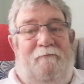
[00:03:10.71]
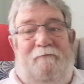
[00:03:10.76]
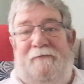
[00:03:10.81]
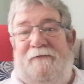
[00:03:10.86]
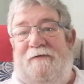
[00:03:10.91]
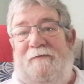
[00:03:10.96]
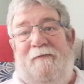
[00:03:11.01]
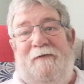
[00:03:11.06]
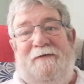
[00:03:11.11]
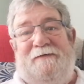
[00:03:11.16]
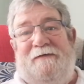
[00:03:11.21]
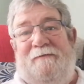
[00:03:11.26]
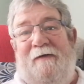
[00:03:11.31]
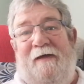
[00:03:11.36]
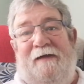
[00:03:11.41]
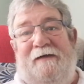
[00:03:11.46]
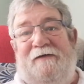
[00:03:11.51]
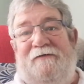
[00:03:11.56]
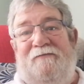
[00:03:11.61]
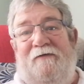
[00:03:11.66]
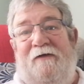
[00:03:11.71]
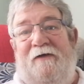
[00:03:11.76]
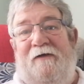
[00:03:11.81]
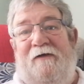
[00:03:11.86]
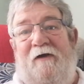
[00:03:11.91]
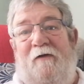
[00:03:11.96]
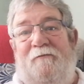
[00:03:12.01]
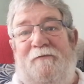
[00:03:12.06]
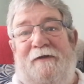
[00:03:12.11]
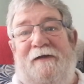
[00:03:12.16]
He's a busy man, he's running a
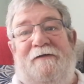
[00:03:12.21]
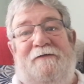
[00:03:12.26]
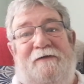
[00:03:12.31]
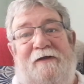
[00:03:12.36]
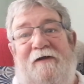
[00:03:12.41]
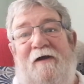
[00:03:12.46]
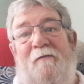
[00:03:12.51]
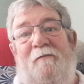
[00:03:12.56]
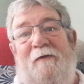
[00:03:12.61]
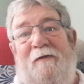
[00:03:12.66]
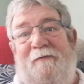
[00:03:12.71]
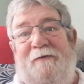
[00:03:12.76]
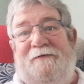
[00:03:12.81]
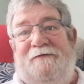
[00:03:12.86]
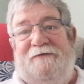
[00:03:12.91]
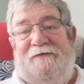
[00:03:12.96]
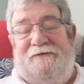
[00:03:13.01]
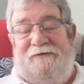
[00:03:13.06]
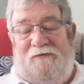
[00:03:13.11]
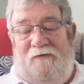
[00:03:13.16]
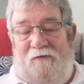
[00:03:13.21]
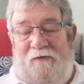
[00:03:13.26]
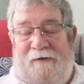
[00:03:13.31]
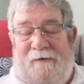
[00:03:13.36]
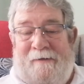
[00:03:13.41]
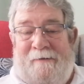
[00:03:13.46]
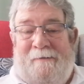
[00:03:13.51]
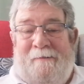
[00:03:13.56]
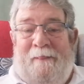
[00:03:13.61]
company, he's a couple of businesses going.